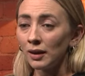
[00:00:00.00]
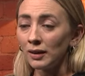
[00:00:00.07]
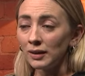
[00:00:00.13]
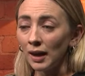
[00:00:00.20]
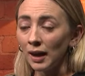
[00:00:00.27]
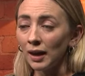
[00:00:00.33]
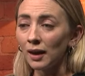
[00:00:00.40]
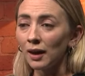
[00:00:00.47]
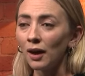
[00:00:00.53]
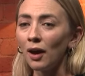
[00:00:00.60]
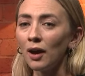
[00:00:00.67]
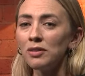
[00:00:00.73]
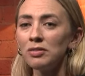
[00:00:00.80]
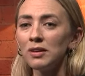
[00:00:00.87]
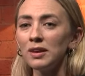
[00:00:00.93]
Yeah,
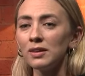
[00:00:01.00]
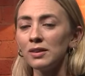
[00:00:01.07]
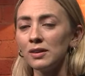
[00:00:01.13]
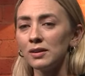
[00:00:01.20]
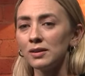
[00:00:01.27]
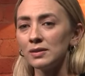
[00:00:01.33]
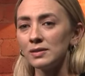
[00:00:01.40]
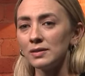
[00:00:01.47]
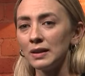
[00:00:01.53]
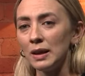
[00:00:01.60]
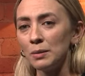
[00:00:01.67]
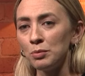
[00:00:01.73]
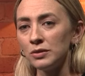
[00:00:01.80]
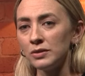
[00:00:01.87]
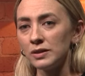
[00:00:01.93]
I think that
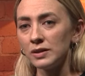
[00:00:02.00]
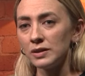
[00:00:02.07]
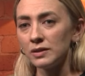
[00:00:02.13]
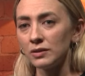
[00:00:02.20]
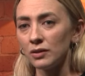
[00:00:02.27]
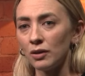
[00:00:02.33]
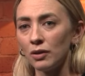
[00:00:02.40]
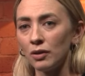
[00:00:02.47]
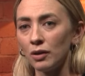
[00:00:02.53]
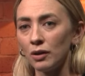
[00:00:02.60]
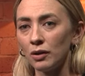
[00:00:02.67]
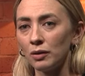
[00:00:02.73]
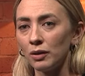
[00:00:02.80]
celebrities are...